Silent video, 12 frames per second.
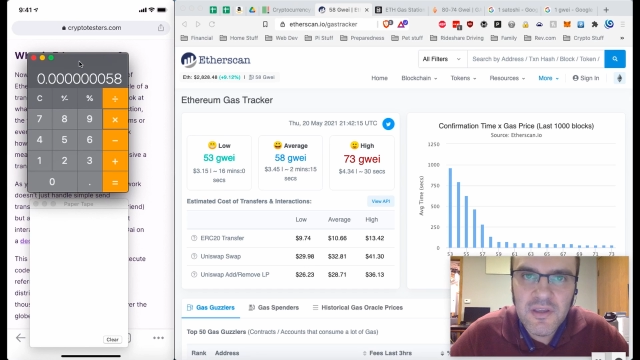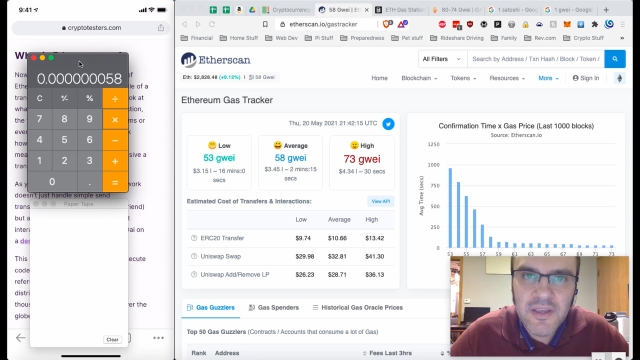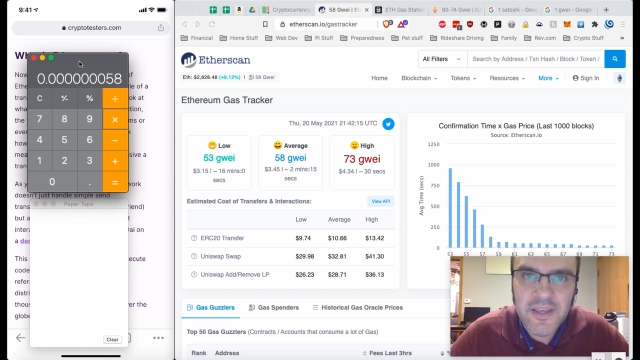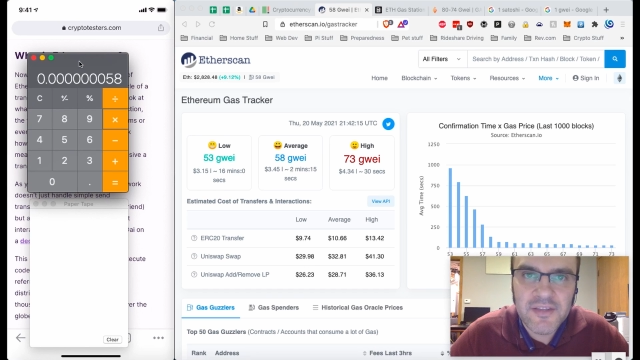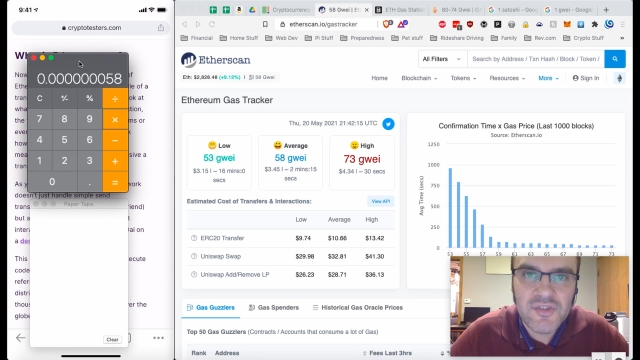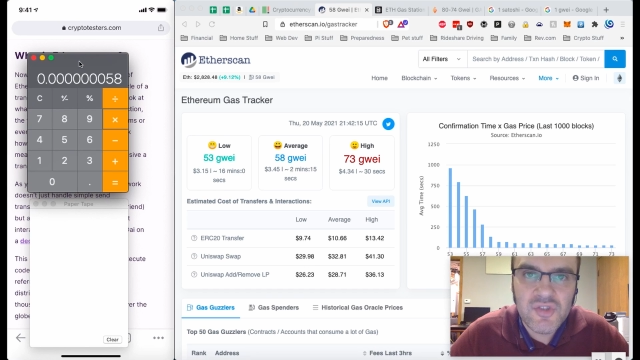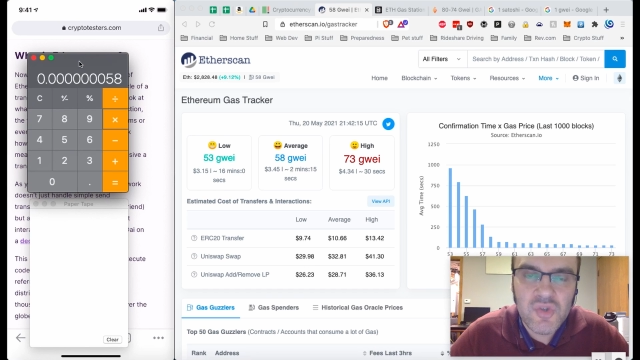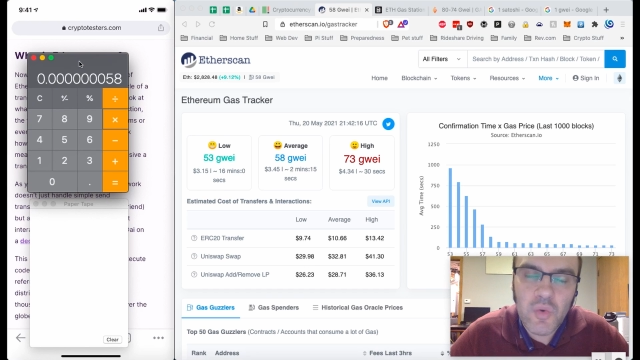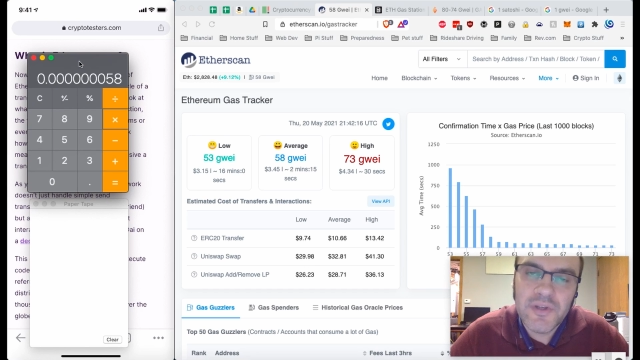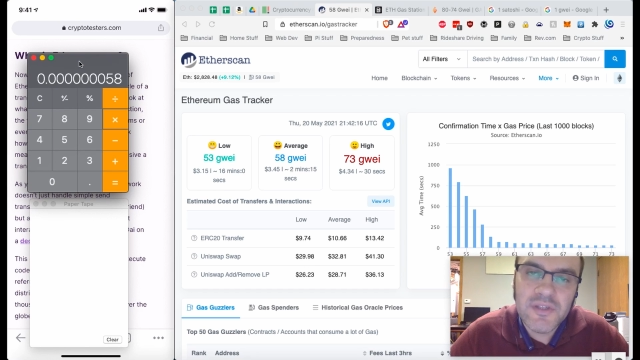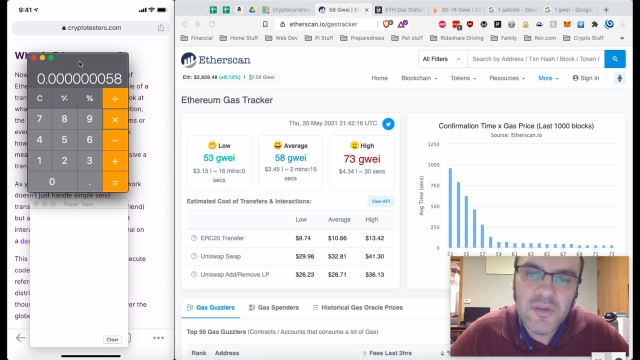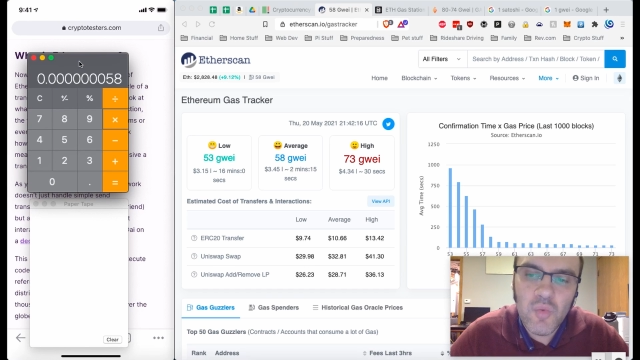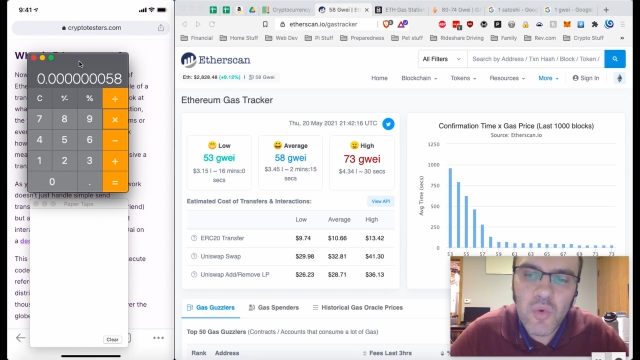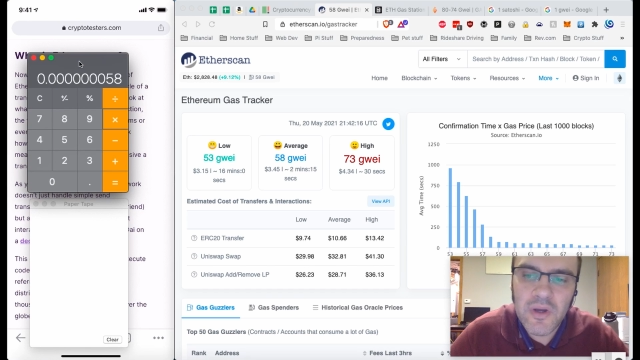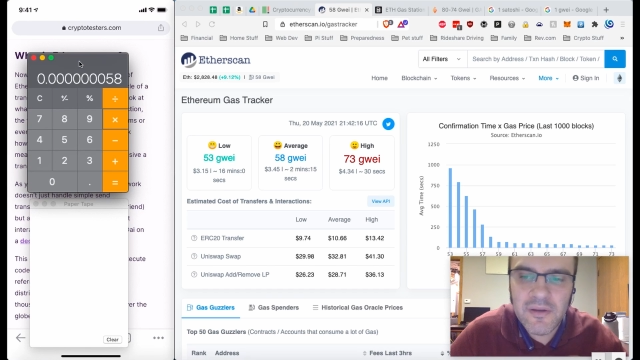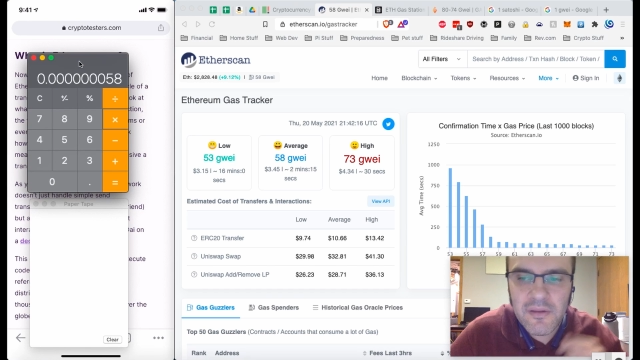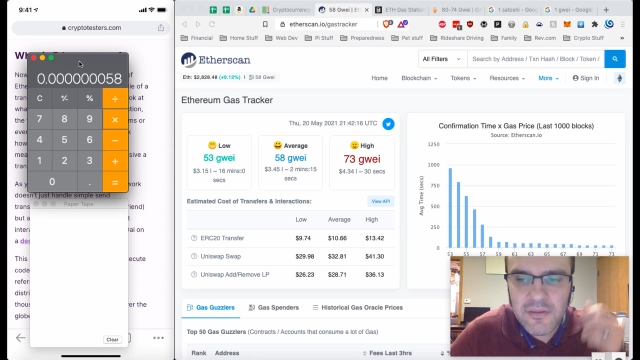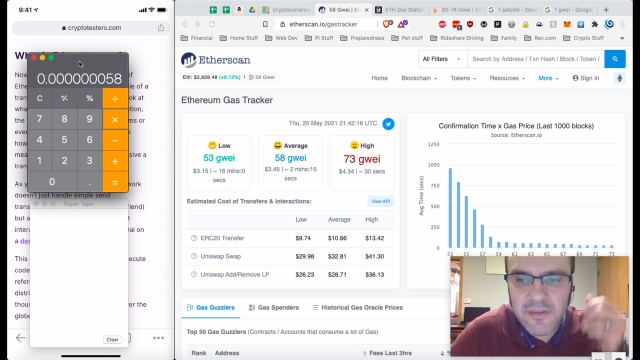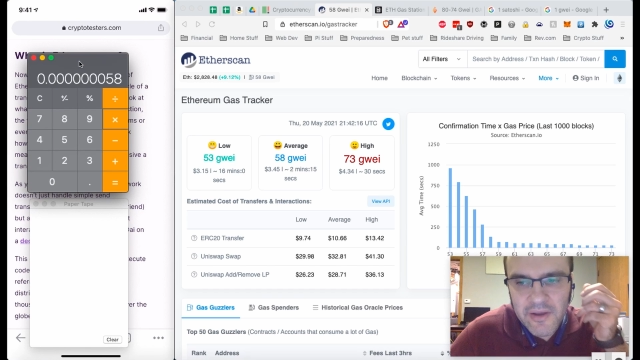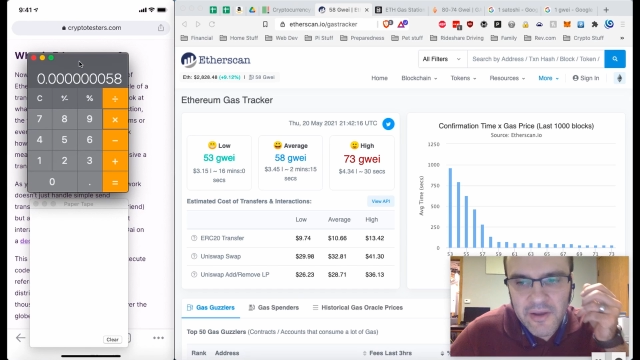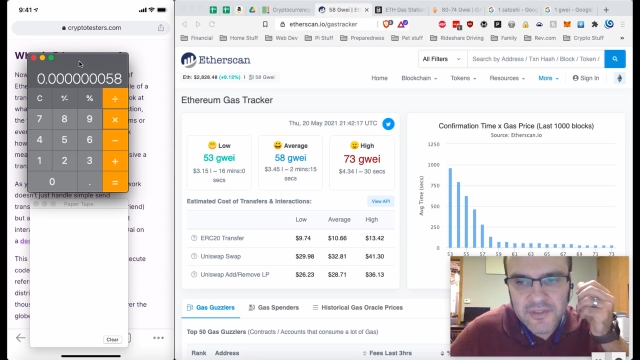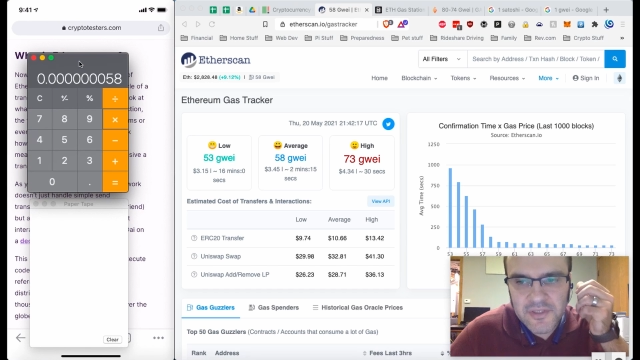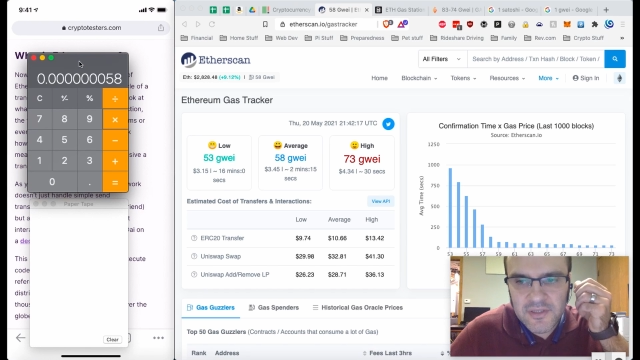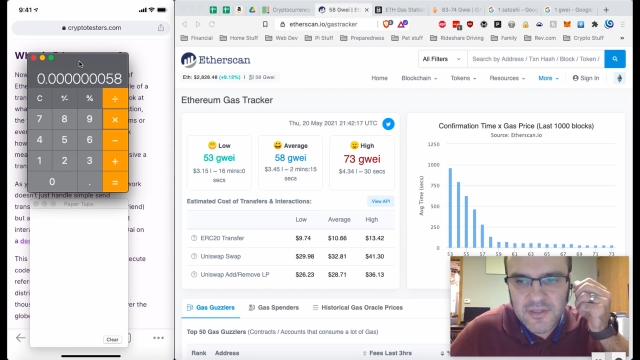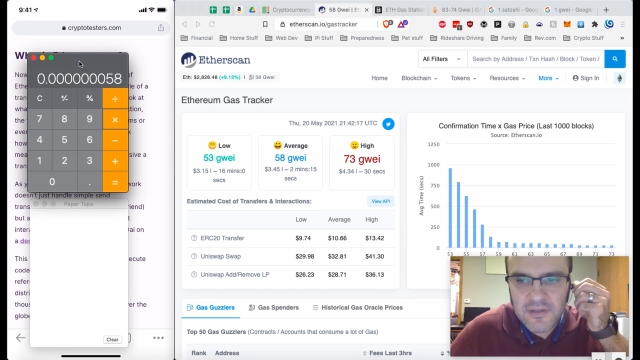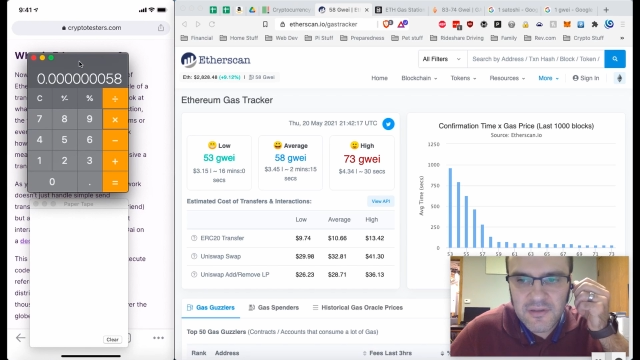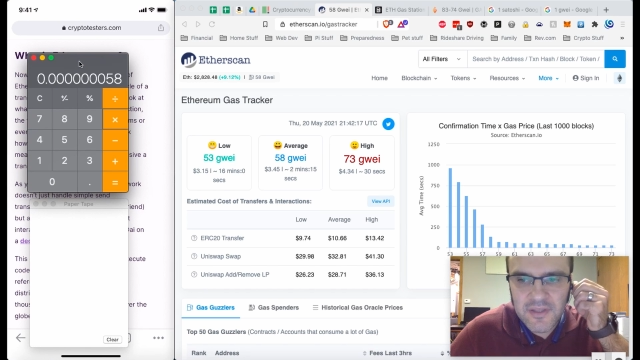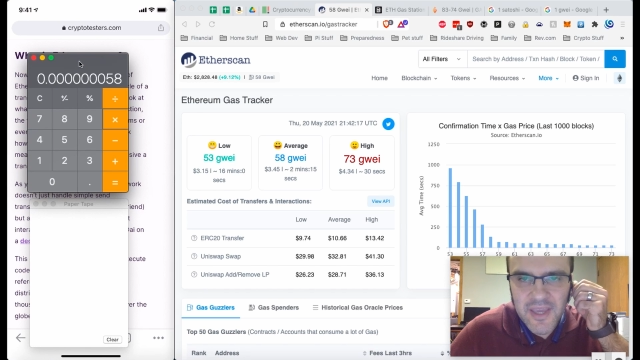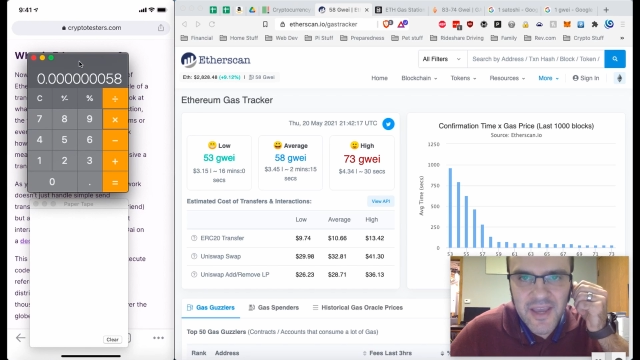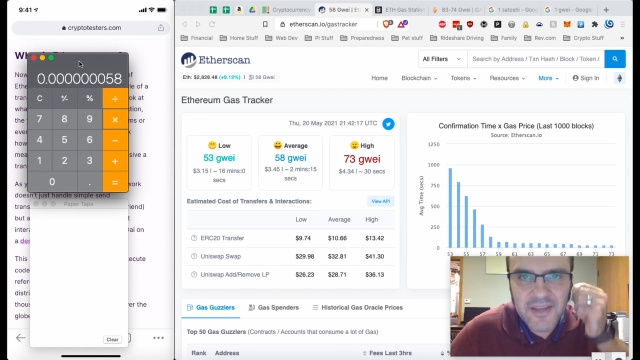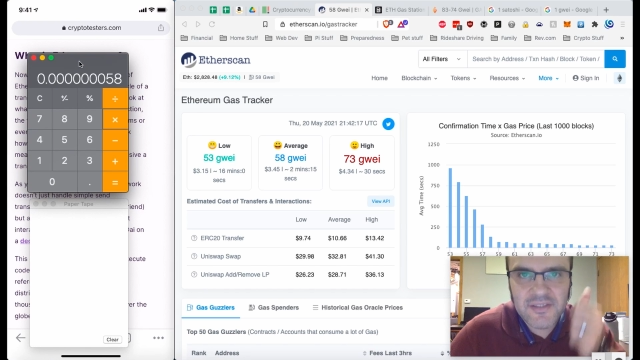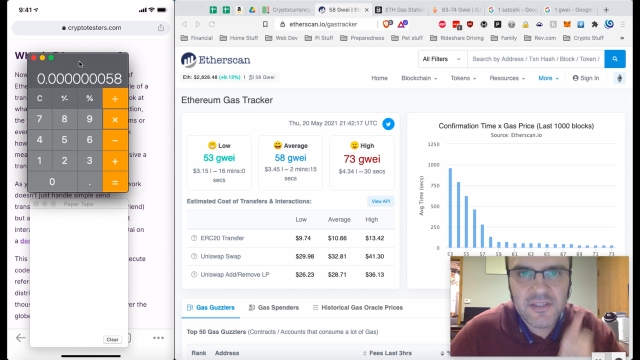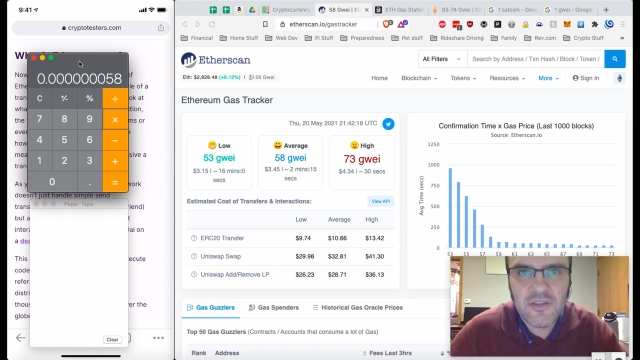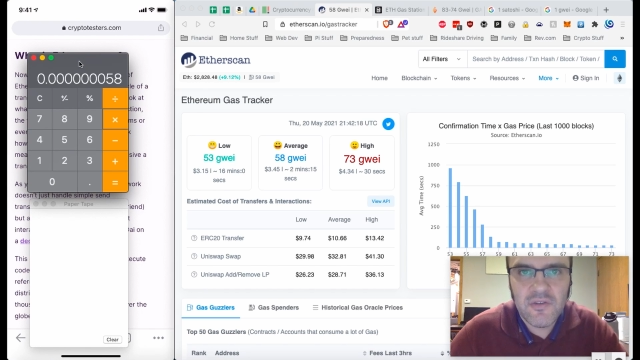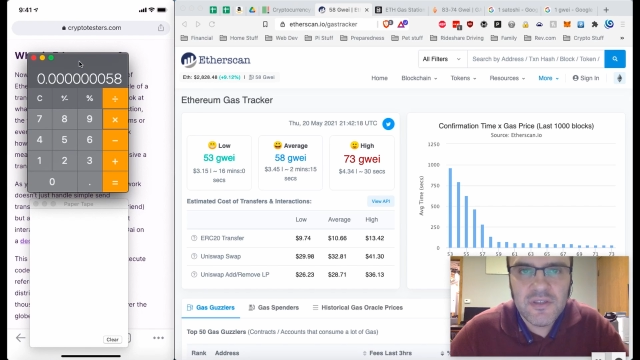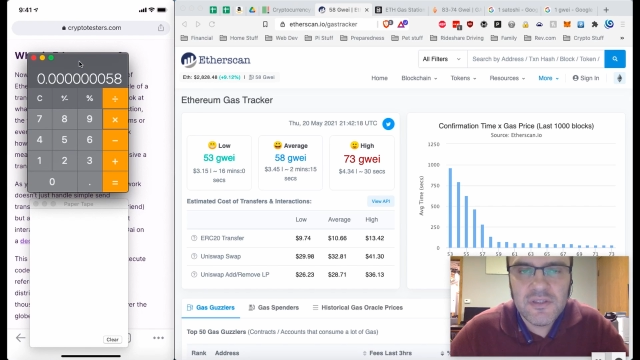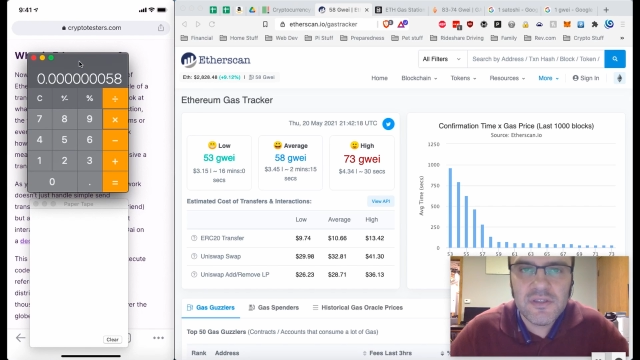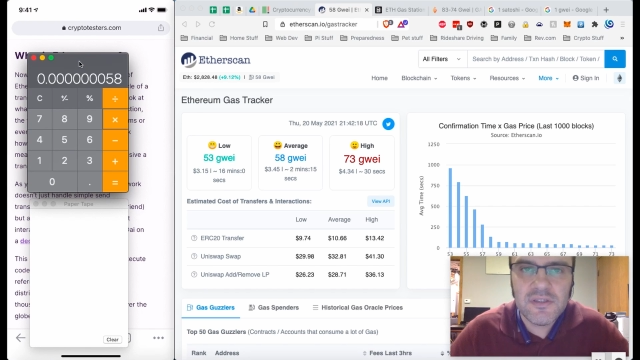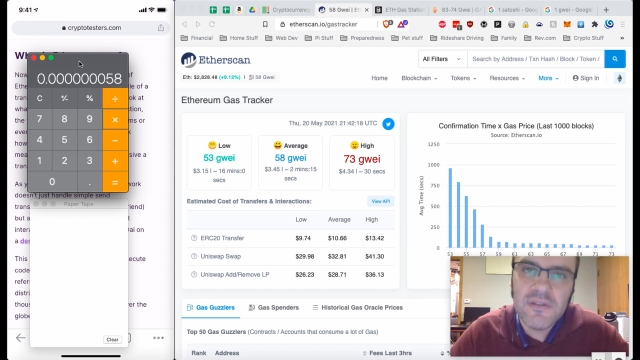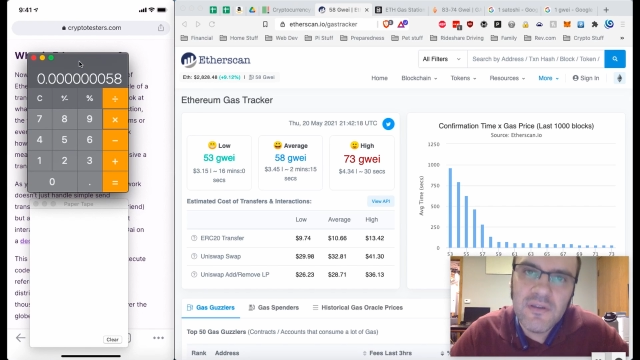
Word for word: is 21,000 gas units.